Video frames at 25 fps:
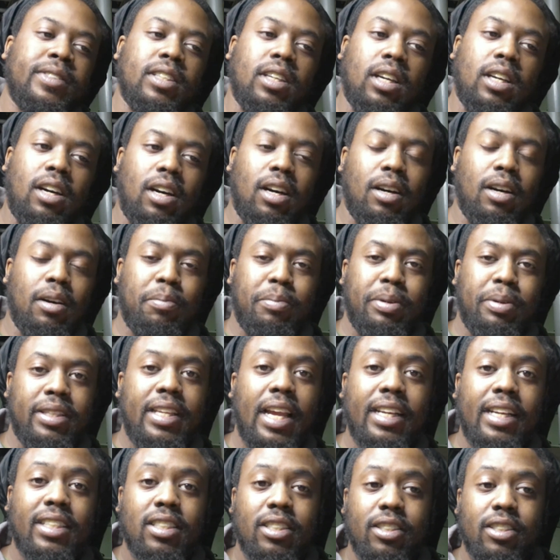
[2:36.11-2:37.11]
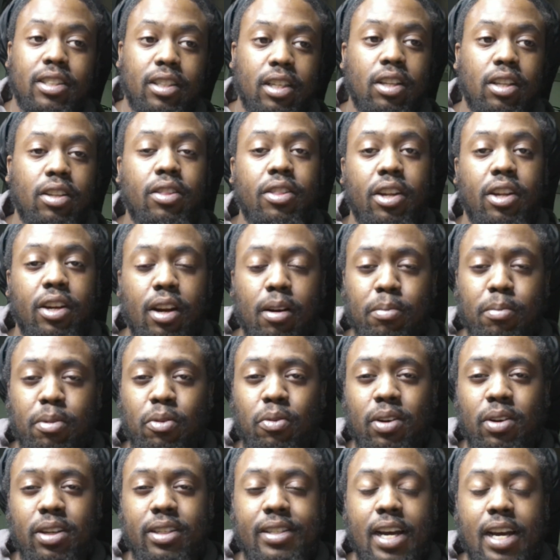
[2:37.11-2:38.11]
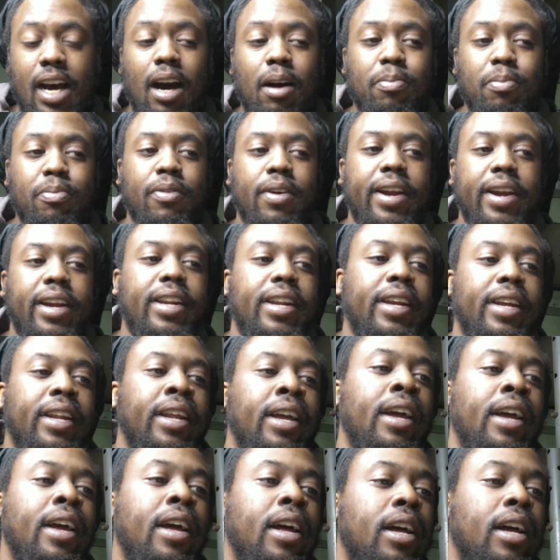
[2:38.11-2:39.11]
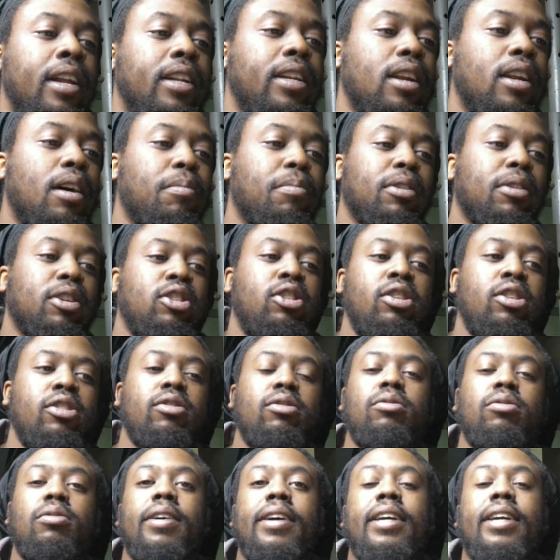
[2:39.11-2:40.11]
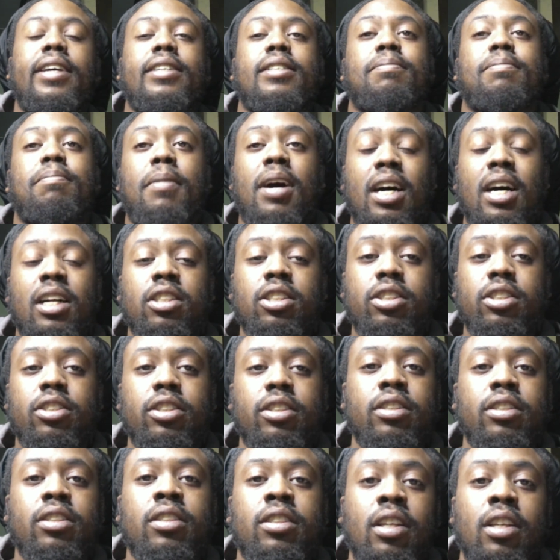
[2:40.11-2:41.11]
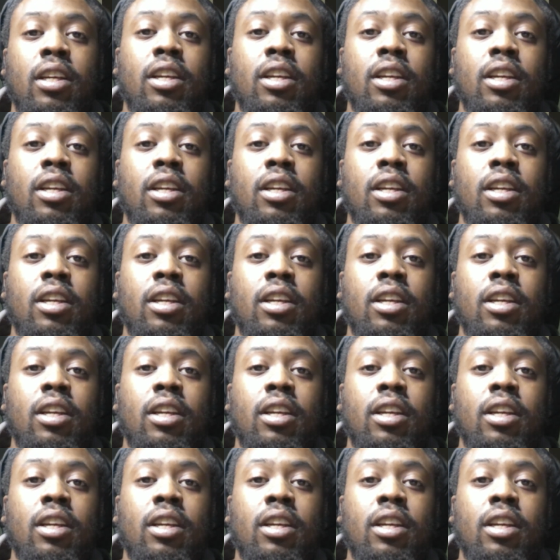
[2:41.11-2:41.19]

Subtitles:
But that's the number 1 top rated. Number 2 is Monsters.